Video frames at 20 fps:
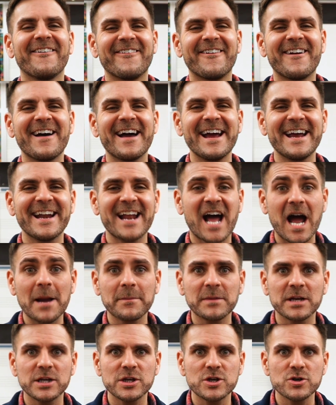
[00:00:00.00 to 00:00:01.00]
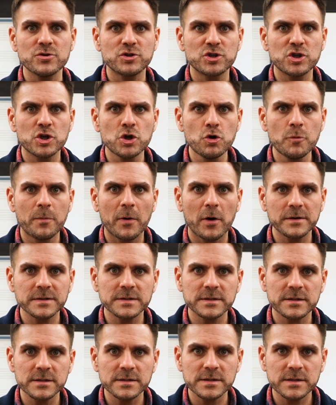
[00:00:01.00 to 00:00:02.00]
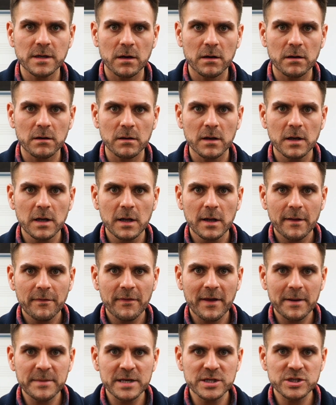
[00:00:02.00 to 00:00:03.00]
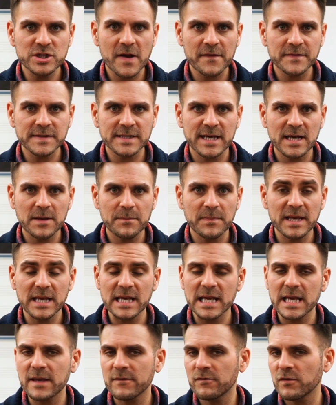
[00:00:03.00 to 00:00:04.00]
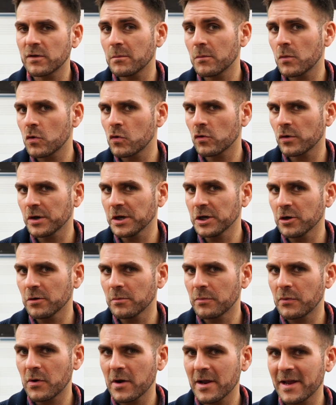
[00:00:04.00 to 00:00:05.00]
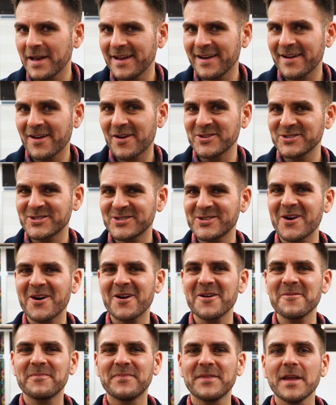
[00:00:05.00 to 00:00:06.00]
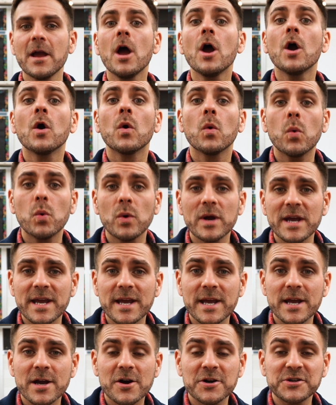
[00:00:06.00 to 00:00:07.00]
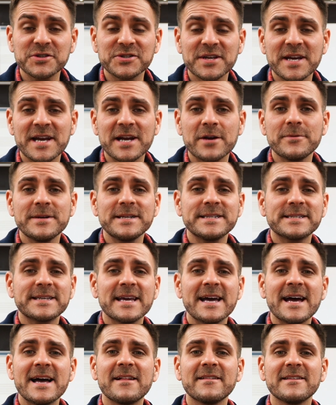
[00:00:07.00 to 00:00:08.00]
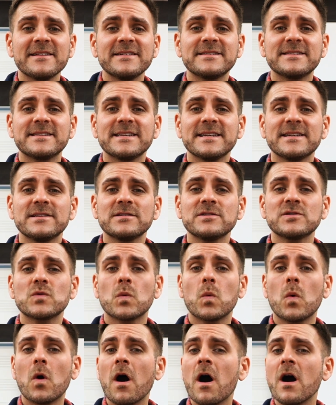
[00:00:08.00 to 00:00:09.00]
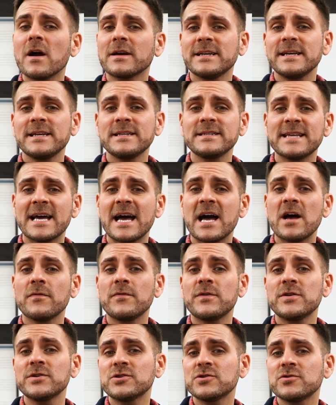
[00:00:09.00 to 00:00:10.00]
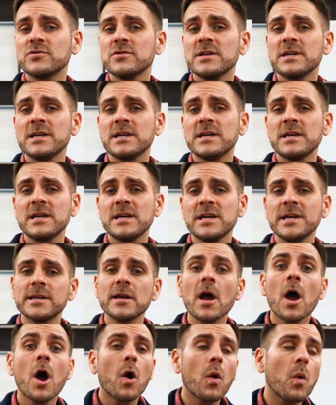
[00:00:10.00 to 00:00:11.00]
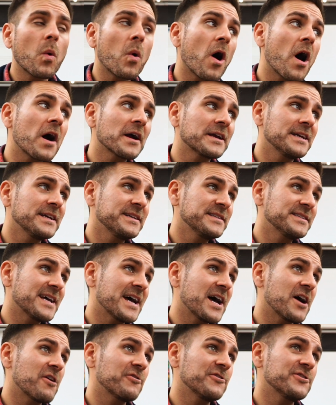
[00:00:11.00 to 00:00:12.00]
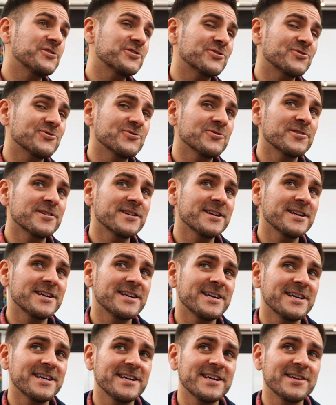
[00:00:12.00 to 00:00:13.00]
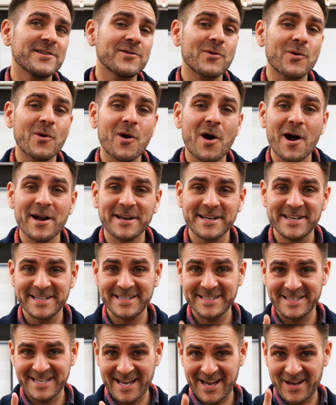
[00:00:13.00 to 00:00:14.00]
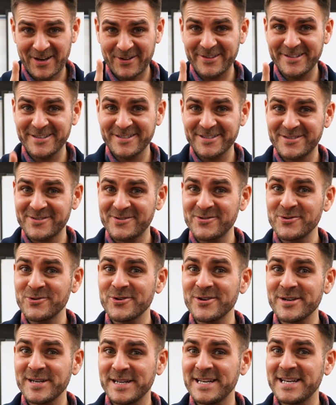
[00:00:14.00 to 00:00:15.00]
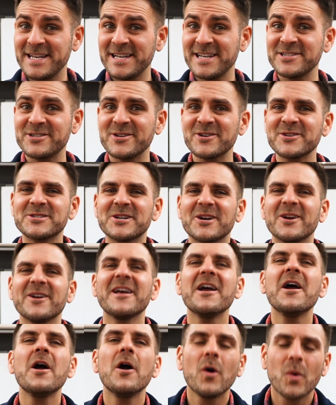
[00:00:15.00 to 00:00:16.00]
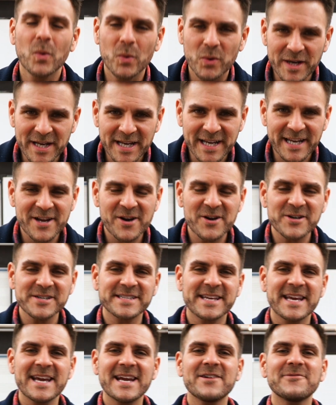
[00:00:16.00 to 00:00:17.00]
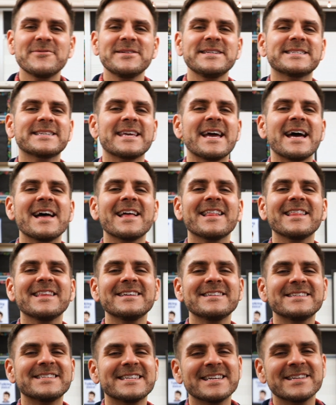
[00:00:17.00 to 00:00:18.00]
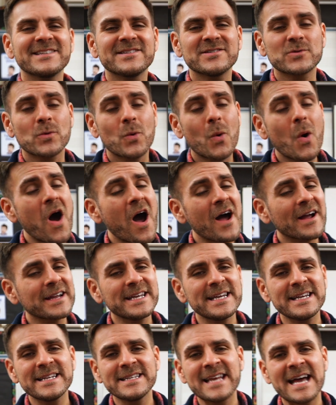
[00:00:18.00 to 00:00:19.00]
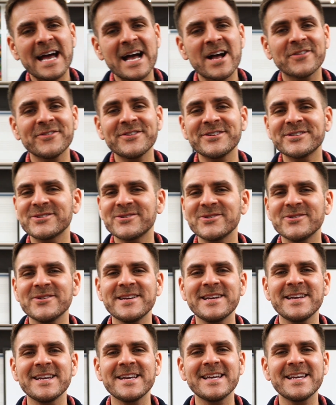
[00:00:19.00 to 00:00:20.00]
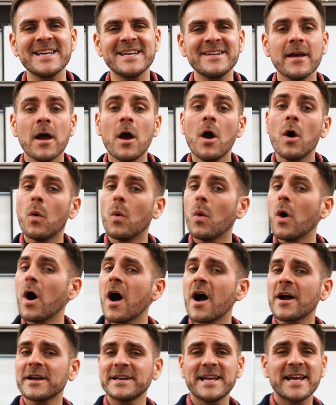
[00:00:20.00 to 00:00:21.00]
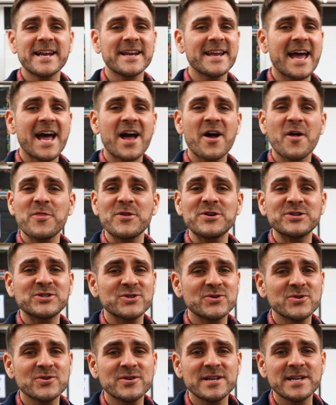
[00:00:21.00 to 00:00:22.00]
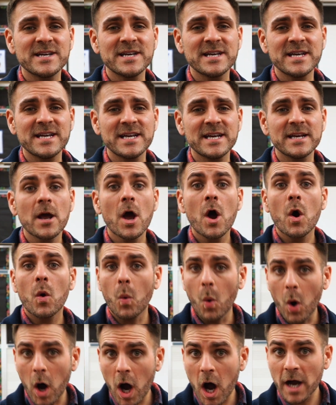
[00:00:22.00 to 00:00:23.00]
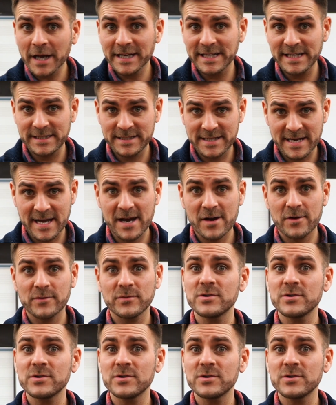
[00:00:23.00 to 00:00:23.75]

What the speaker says: right, I'm going to do two parts of the song. That means you have to keep even more in your brain. I'll start. We are scary skeletons walking down the street, walking down the street, walking down the street. Your turn. We are scary skeletons walking down the street, walking down the street, walking down